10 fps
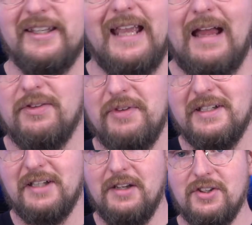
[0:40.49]
the
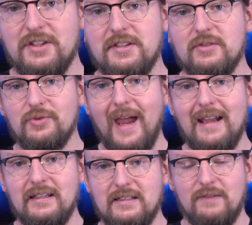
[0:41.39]
Gathering Dungeons &
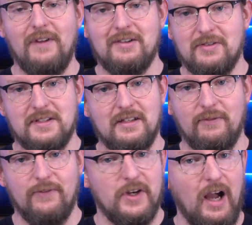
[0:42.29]
Dragons Adventures in
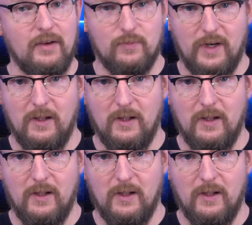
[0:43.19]
the Forgotten